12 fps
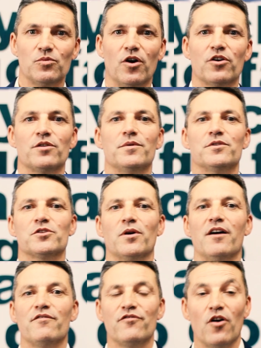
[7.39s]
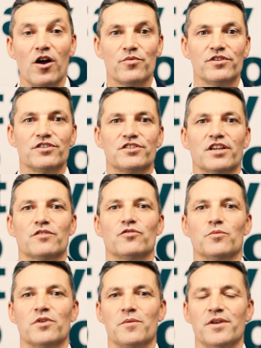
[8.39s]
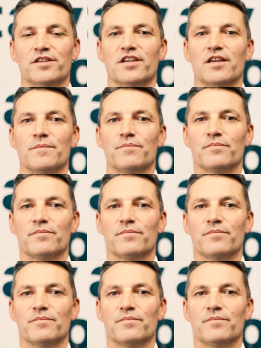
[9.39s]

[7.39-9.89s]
to welcome you to our vibrant Sixth Form community.